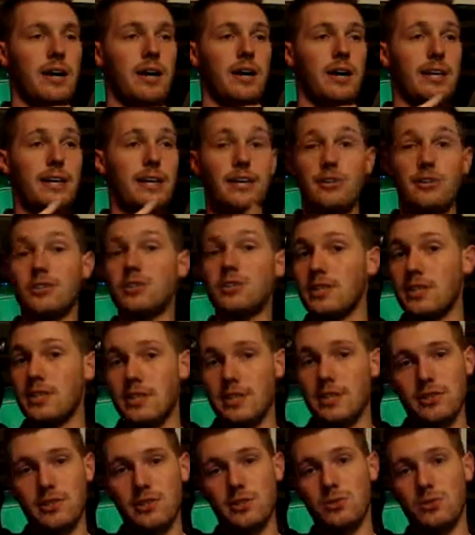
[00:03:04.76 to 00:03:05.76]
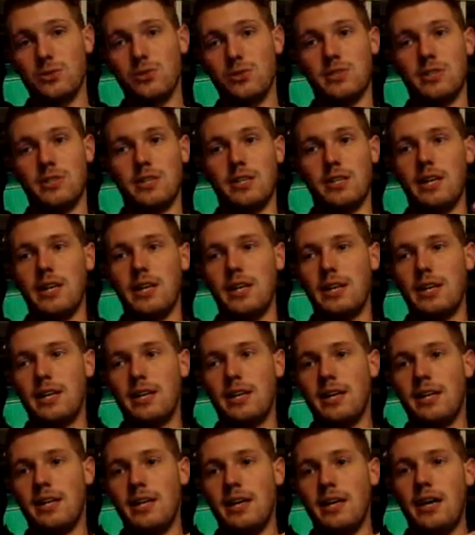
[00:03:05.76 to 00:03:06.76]
inner city
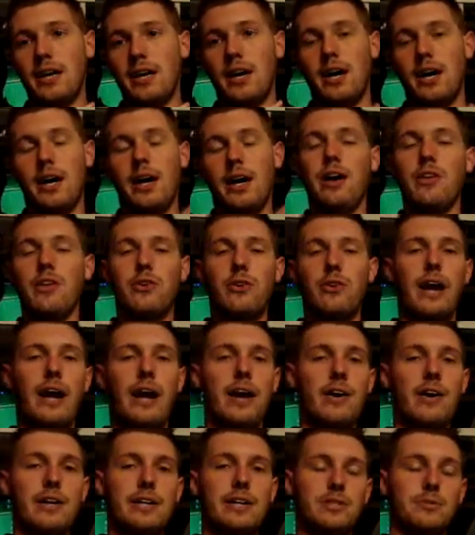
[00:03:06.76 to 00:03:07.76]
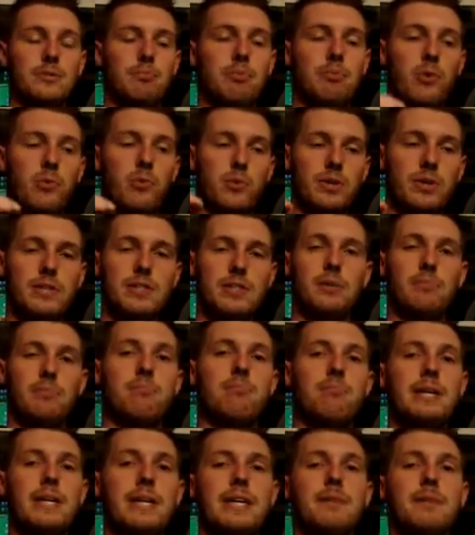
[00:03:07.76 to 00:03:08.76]
Houston, other areas, but really the
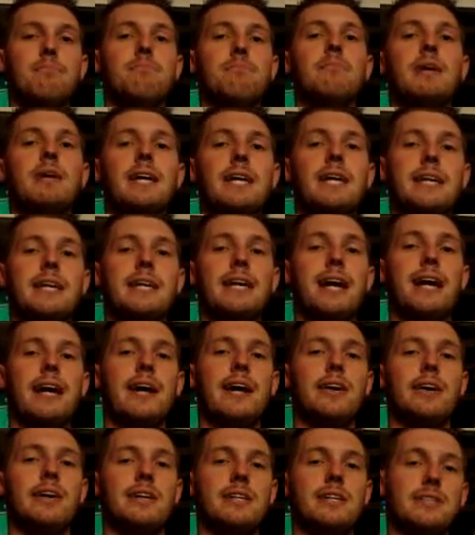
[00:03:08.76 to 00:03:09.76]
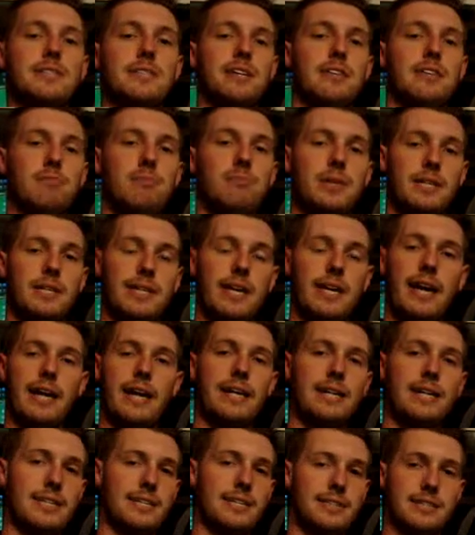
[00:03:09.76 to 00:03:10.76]
big money areas have been
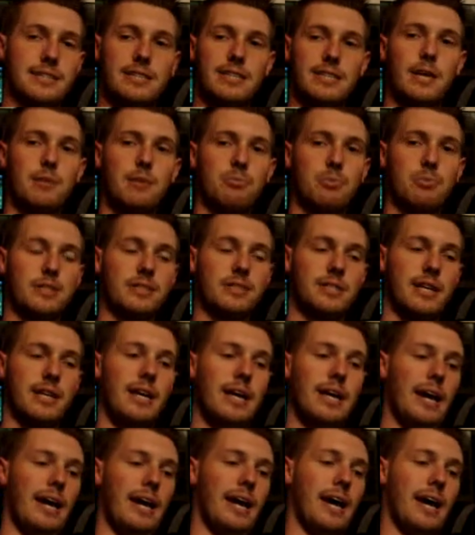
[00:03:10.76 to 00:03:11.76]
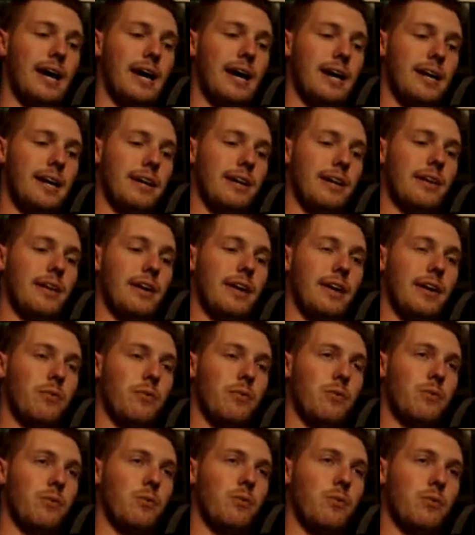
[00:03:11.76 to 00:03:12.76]
Katy and Cypress.
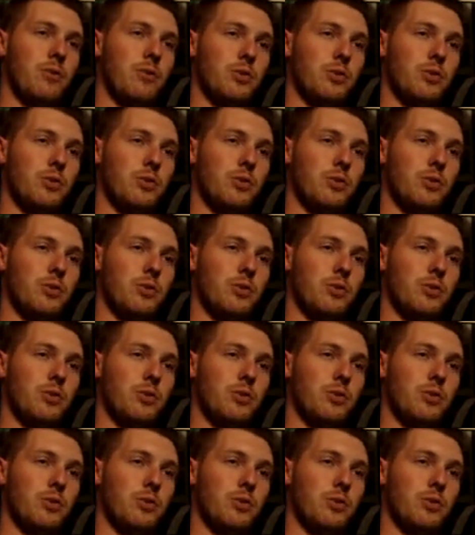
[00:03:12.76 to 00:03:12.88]
And